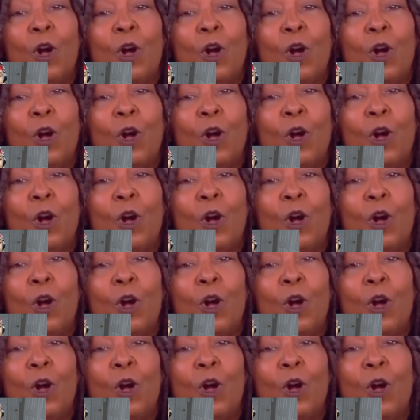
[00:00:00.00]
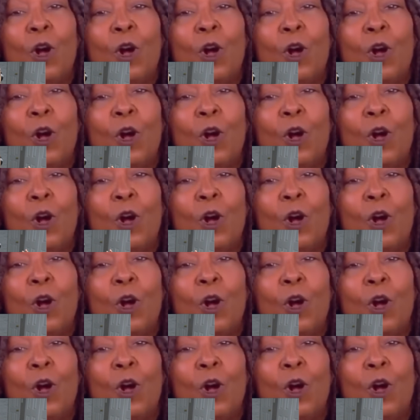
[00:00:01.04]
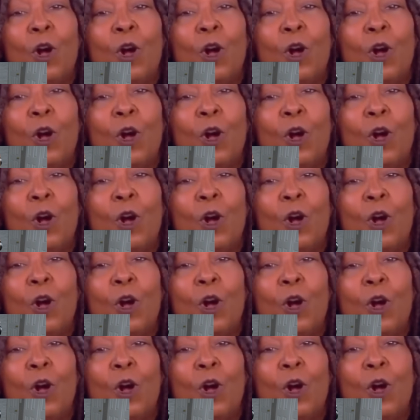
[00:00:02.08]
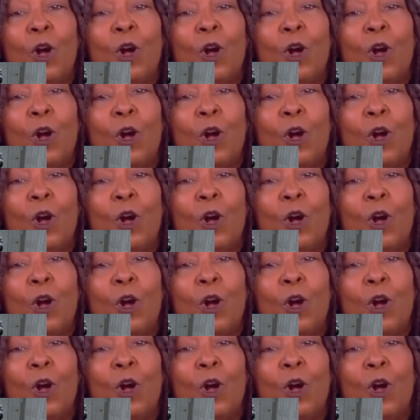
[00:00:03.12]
This person isn't speaking.